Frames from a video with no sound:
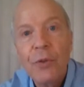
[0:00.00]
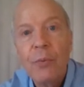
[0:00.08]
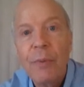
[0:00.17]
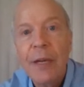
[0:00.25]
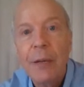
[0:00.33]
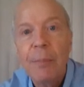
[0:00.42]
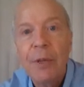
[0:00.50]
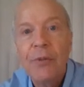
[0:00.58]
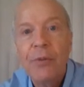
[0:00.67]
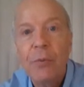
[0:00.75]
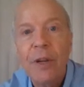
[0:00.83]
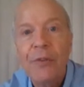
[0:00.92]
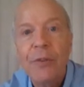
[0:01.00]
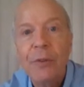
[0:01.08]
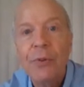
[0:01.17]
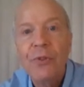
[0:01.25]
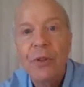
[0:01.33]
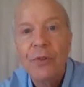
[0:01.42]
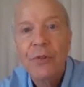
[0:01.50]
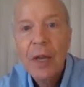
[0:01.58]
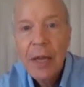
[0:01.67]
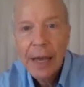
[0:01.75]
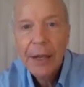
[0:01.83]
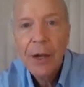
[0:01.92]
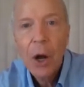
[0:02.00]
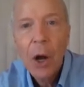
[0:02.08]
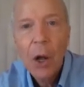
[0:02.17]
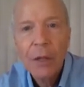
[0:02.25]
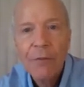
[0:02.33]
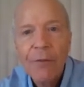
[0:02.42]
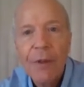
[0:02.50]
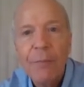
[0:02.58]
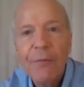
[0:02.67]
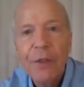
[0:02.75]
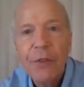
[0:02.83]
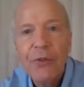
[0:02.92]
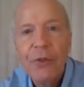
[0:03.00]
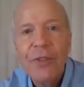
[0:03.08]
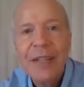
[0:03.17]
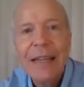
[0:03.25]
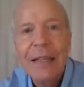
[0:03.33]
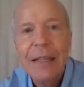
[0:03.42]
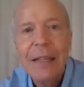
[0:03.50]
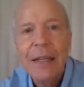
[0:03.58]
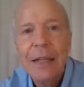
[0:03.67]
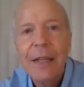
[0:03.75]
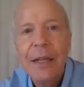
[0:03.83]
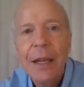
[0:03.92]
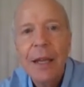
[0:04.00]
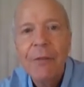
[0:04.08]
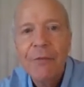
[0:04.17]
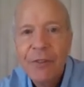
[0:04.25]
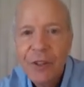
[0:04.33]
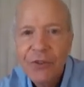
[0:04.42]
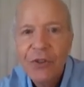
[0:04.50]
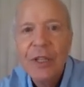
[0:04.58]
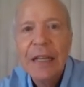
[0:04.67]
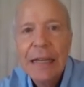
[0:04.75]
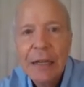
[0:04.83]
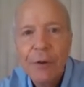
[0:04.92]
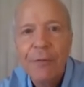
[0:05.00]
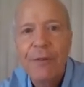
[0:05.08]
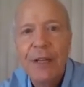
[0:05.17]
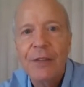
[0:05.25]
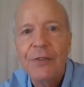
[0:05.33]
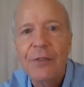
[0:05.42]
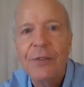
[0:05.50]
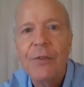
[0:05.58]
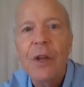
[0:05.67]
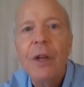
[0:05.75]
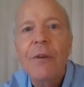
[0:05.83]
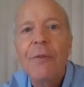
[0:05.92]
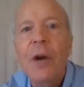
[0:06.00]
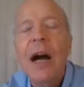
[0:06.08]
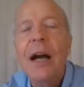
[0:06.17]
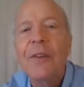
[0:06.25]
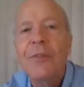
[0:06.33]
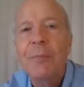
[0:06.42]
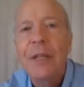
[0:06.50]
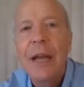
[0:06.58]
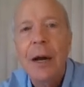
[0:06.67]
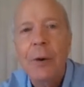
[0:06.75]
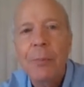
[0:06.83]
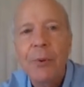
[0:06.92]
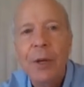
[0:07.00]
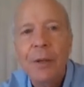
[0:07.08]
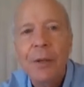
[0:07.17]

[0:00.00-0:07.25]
megapixel resolutions, and all of them feature 10 gig vision interfaces for high-speed output.